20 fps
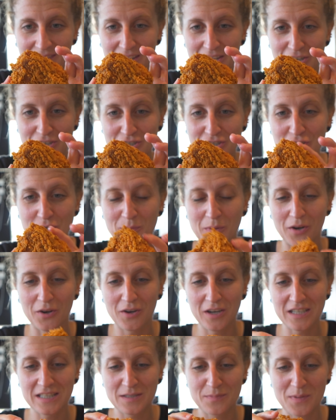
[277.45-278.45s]
Looks super
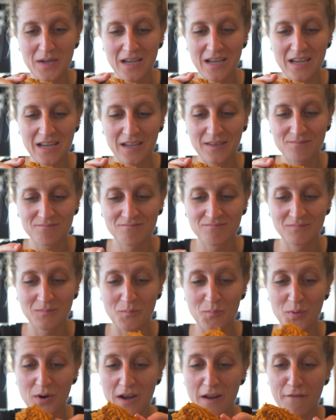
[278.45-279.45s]
crispy,
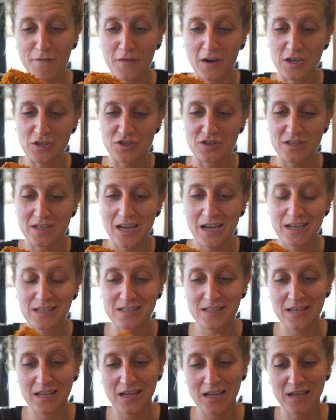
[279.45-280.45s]
pretty fresh and
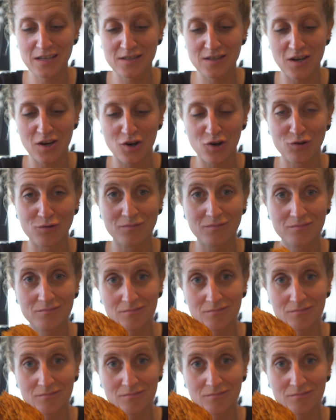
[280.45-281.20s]
tasty. So